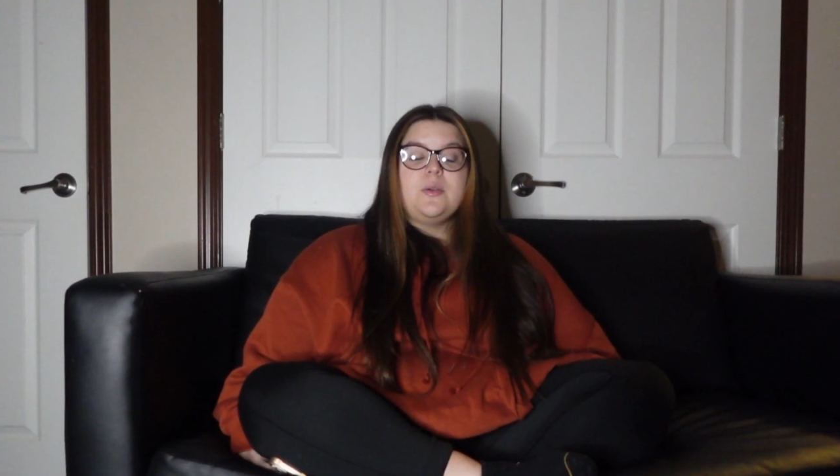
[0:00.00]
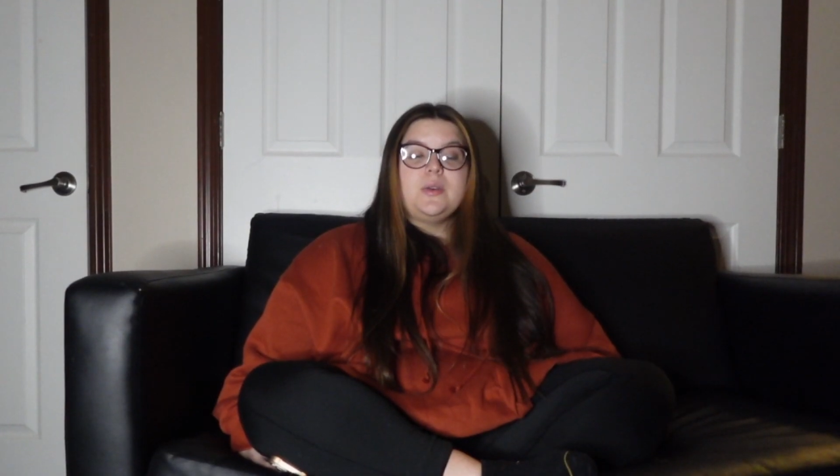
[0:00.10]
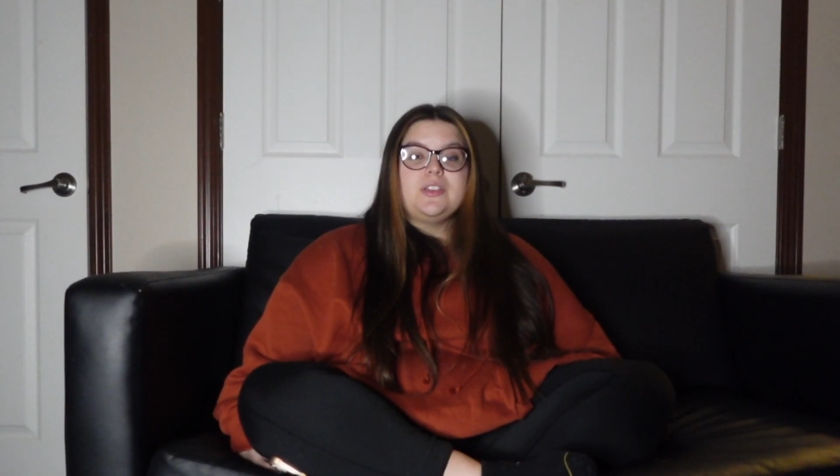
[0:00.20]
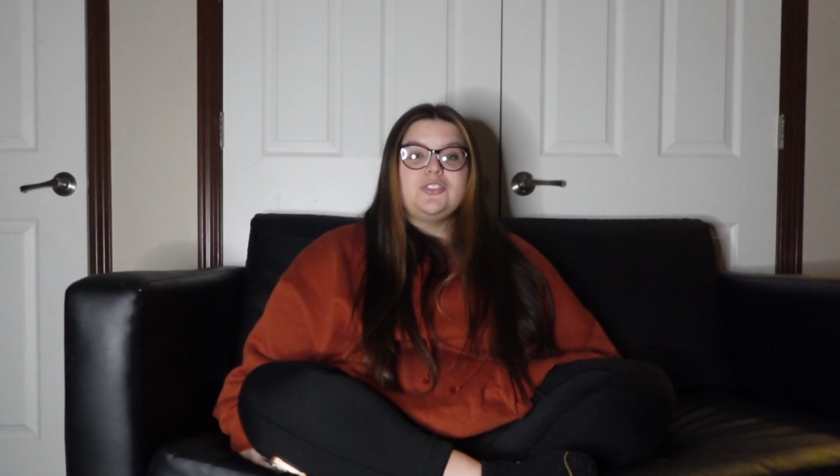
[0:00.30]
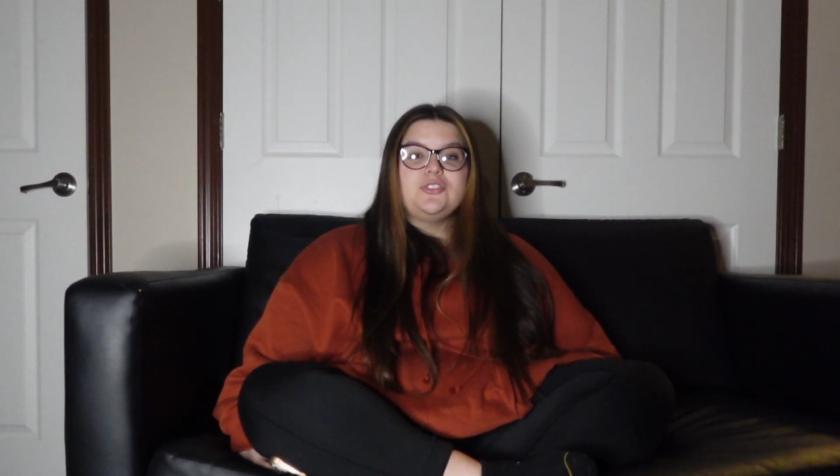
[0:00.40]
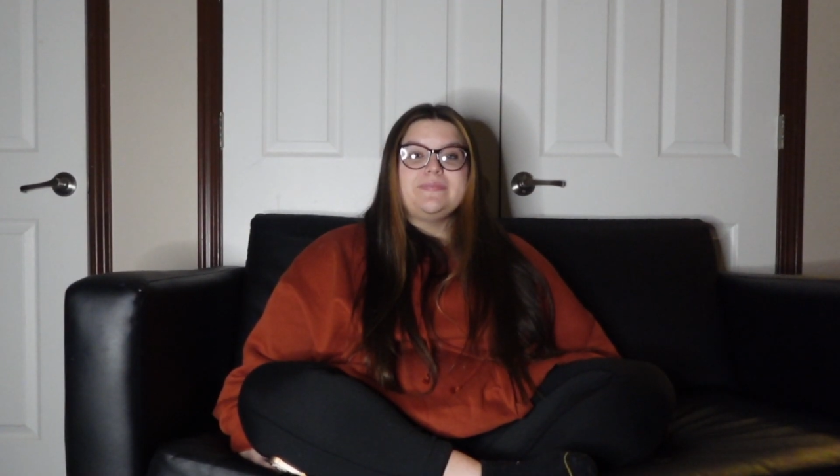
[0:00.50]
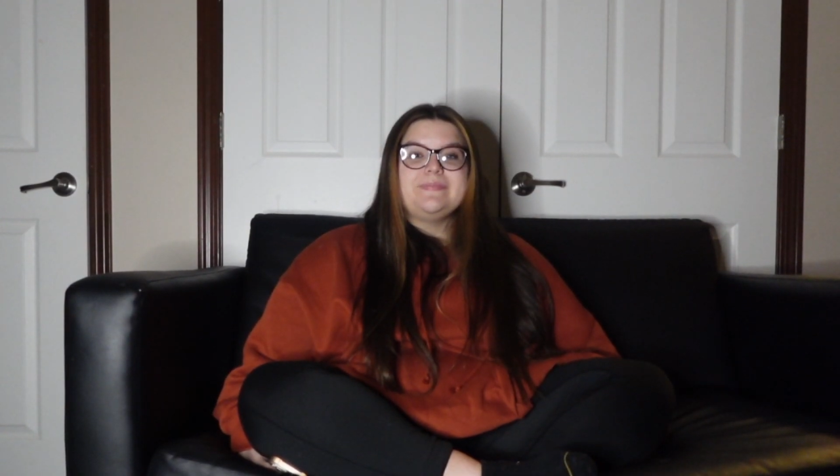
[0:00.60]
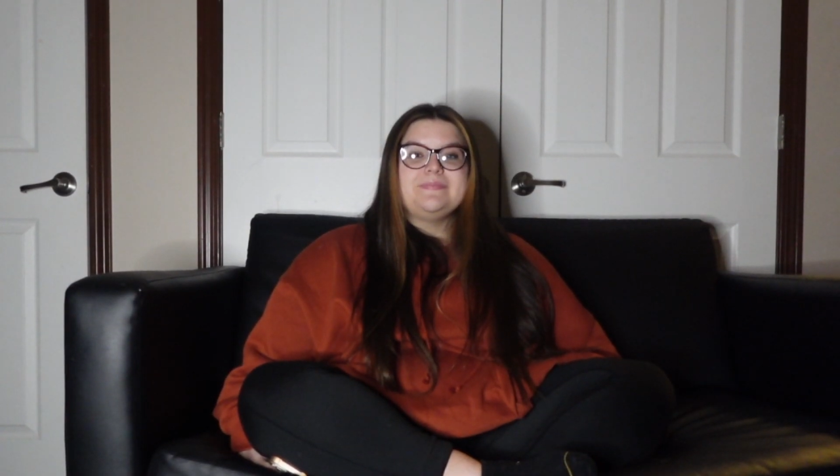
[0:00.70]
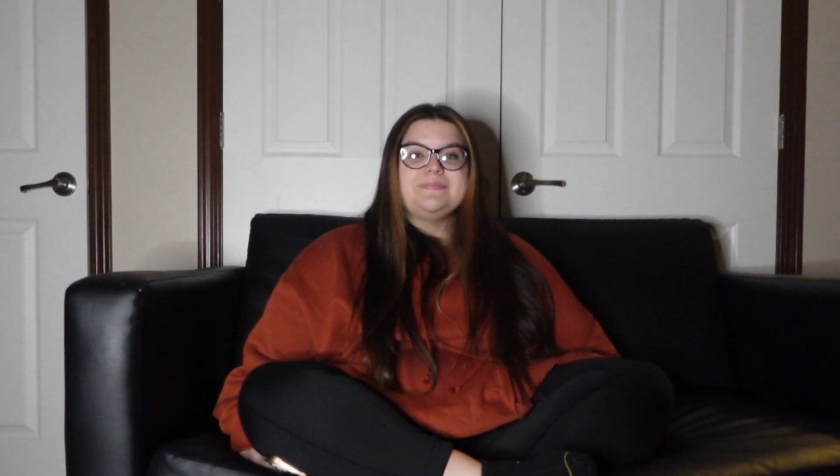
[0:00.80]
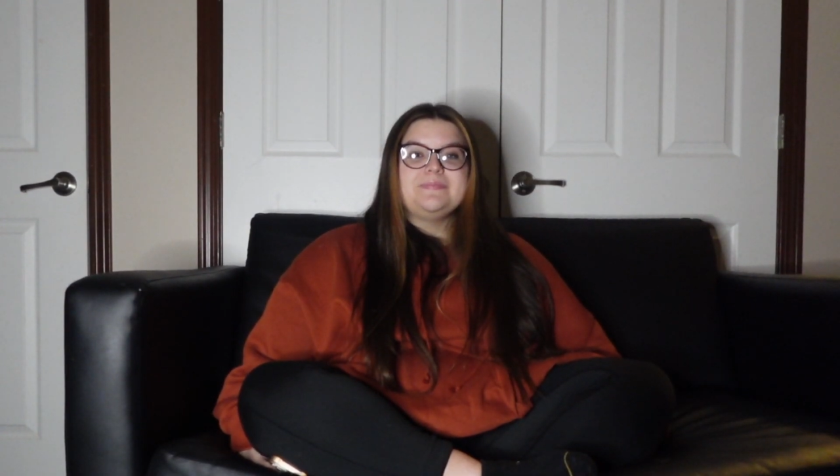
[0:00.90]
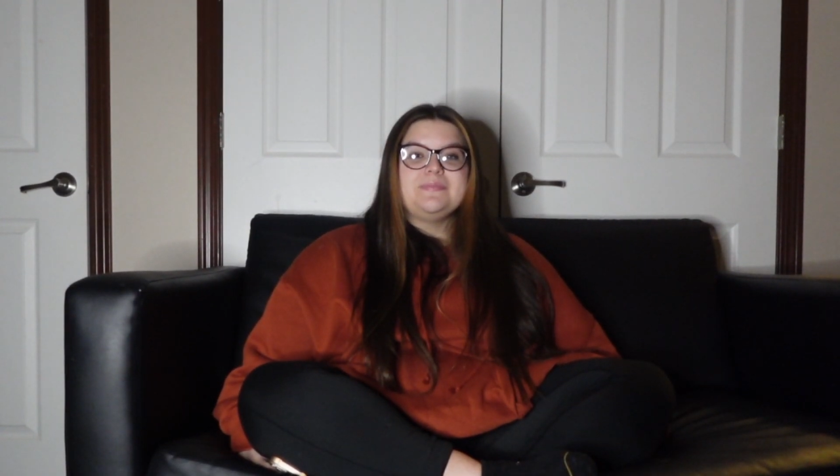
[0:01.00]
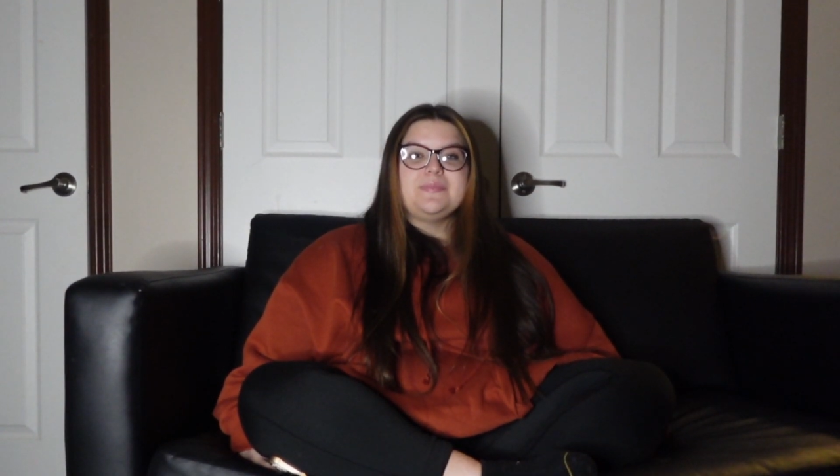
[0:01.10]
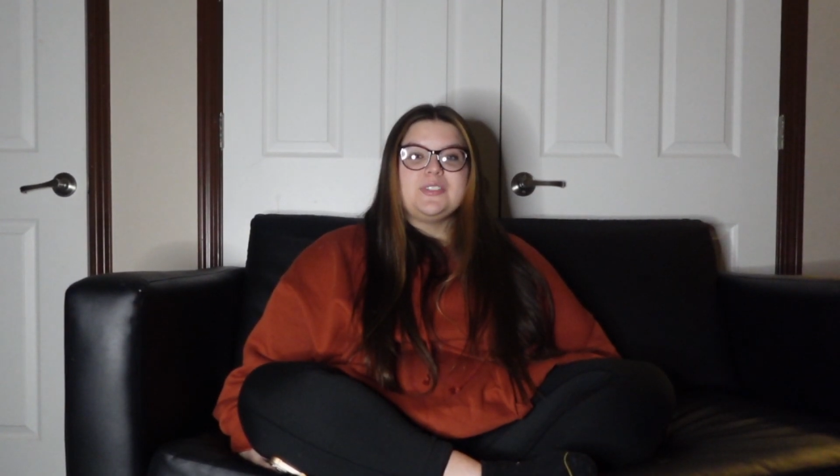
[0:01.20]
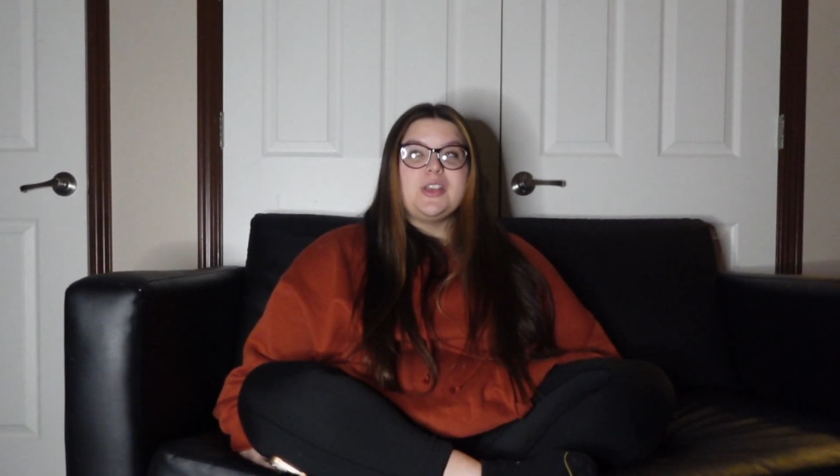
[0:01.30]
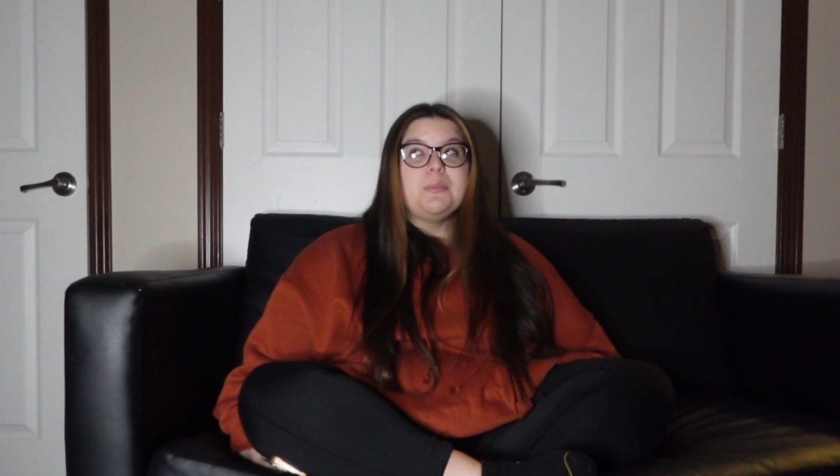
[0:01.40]
I wish.
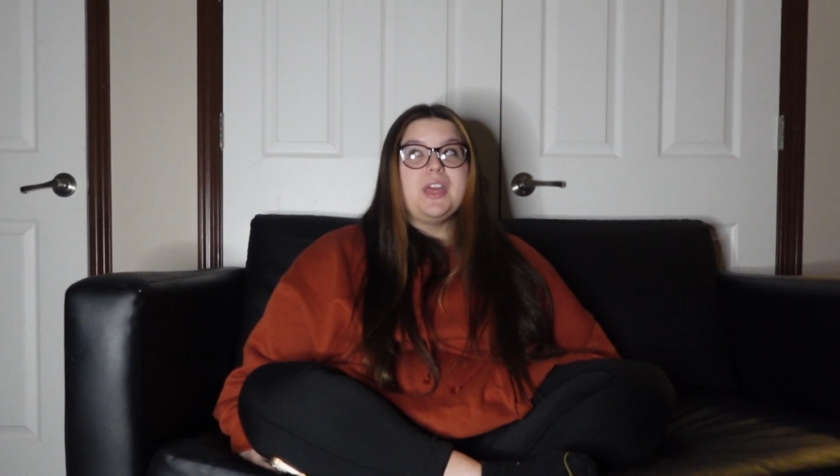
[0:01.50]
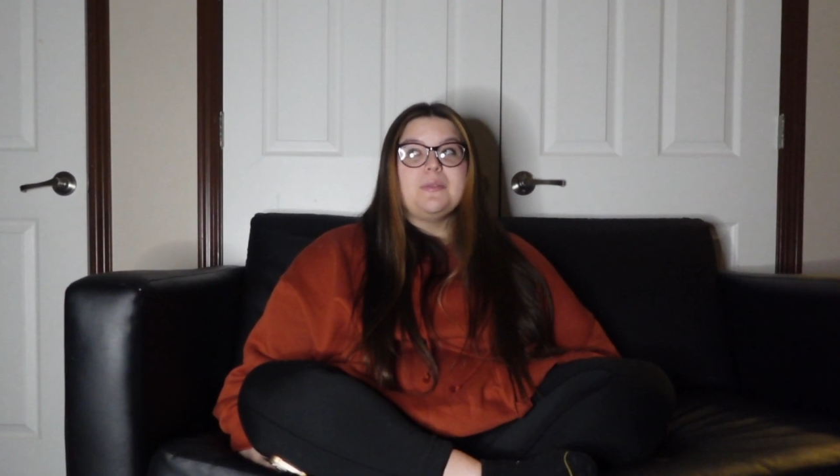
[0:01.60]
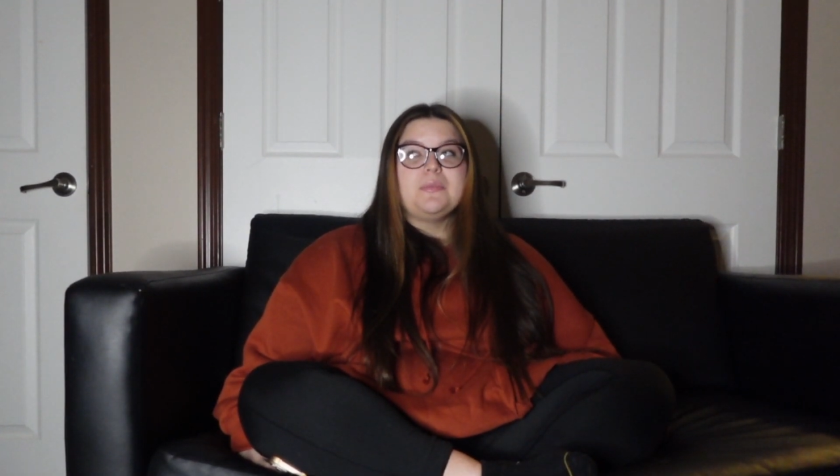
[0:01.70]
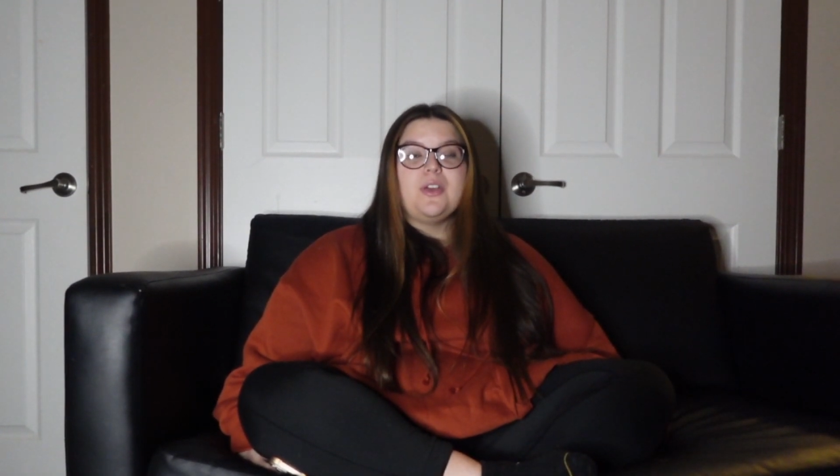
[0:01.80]
Someday,